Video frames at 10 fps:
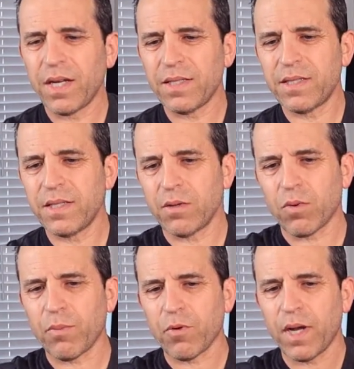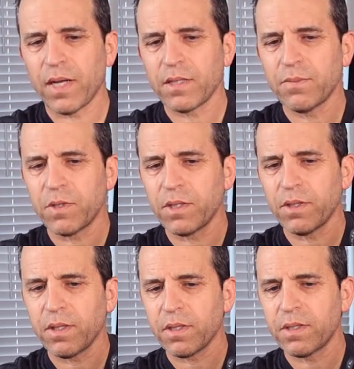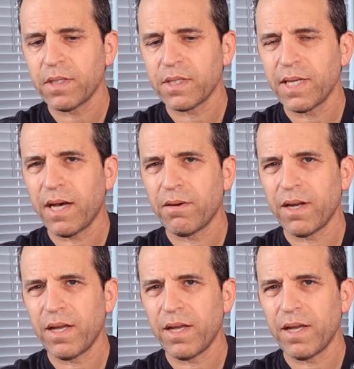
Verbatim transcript: it's the rubberized material sticks out,